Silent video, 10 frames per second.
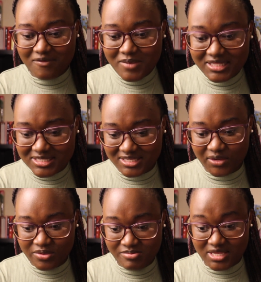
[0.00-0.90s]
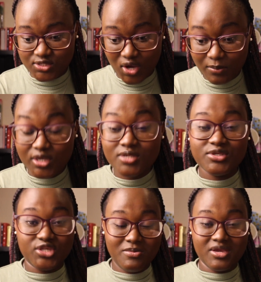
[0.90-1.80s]
I have my list here with me. So I'm going to
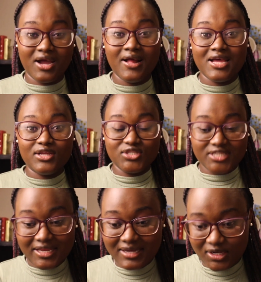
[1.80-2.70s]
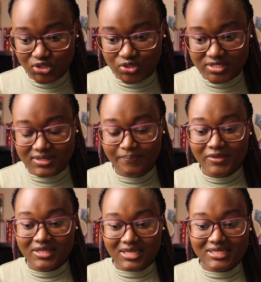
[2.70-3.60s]
be shaming 10 countries
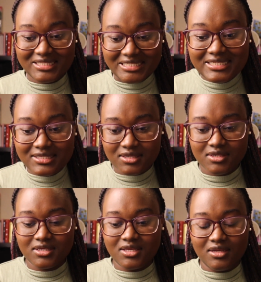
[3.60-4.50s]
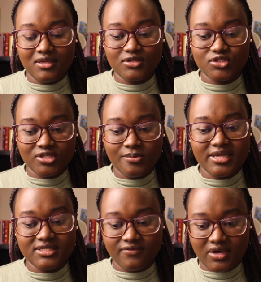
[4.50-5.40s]
that lead in
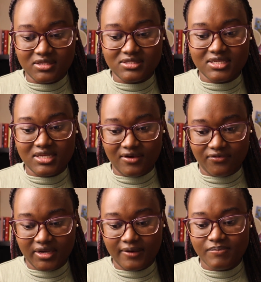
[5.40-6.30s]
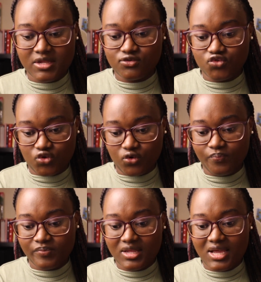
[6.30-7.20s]
gender-based violence in Africa.
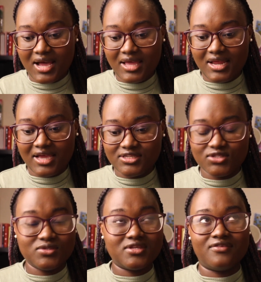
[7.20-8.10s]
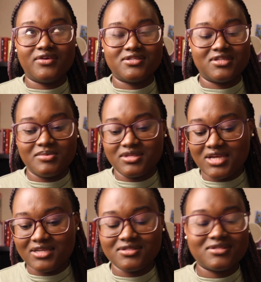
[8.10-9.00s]
So, and I just know South Africa is going to be
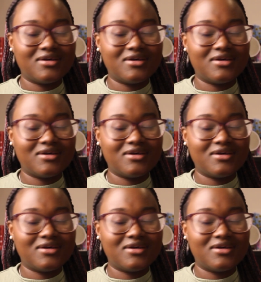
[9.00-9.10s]
that.